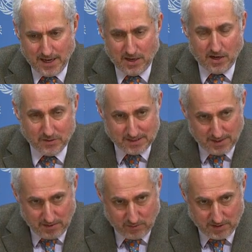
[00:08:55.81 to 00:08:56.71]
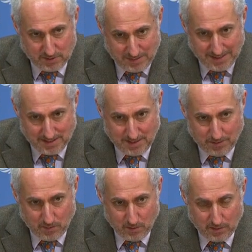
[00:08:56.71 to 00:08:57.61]
and obviously through its
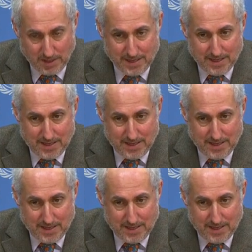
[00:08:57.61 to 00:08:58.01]
peacekeeping work,